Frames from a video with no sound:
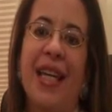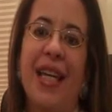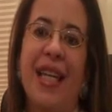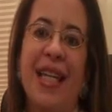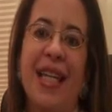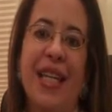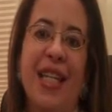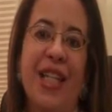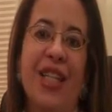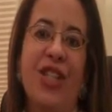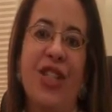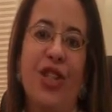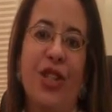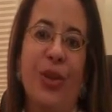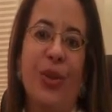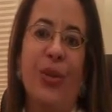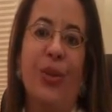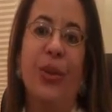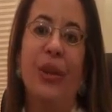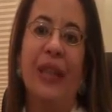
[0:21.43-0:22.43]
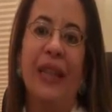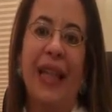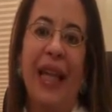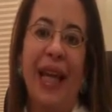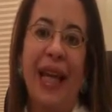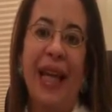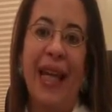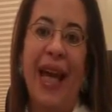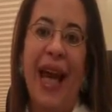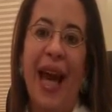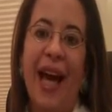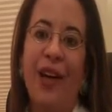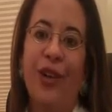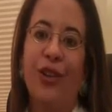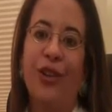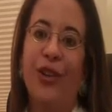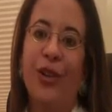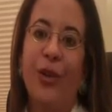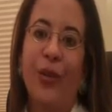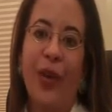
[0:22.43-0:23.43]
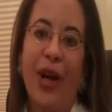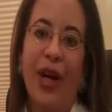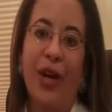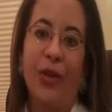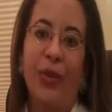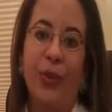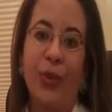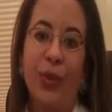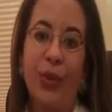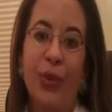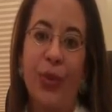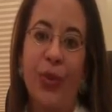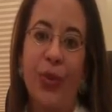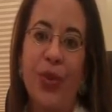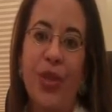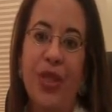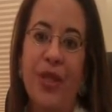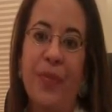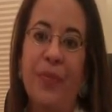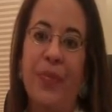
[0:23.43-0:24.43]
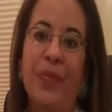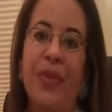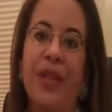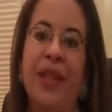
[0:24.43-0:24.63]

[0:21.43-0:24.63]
is to lay out the ground rules.